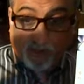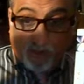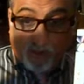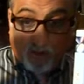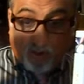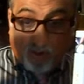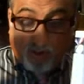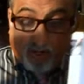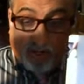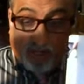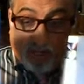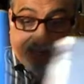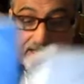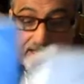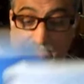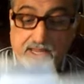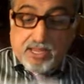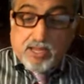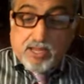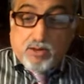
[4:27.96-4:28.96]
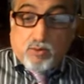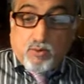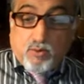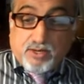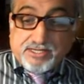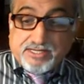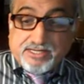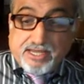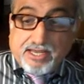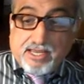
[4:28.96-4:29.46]
okay, we
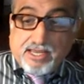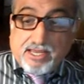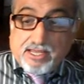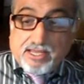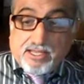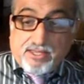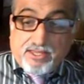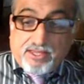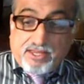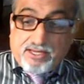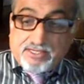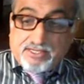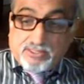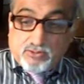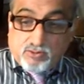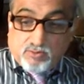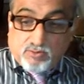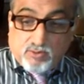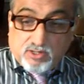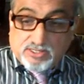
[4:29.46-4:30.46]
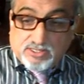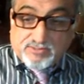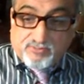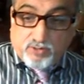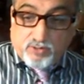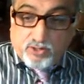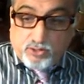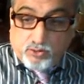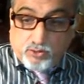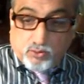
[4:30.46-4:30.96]
say these two books
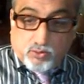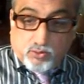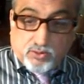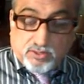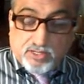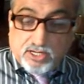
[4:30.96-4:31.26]
for you.